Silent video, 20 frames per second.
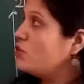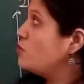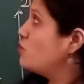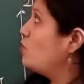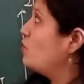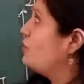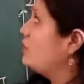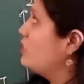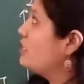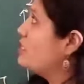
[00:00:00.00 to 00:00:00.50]

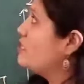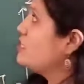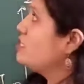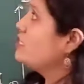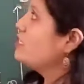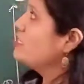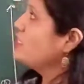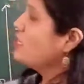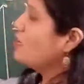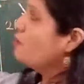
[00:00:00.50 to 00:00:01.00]
So this
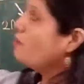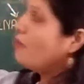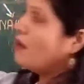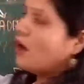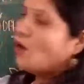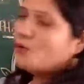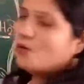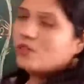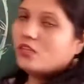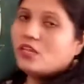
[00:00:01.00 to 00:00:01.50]
is
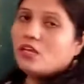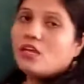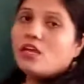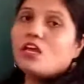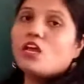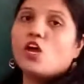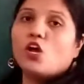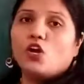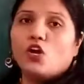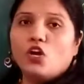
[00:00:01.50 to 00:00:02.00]
about
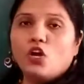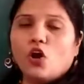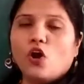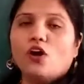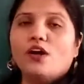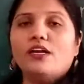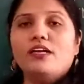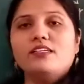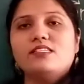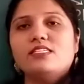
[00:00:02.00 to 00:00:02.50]
the
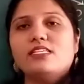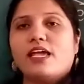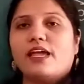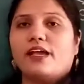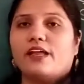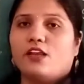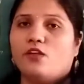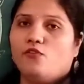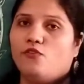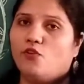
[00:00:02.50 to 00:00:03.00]

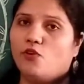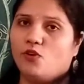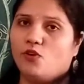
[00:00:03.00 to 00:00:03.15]
non-cyclic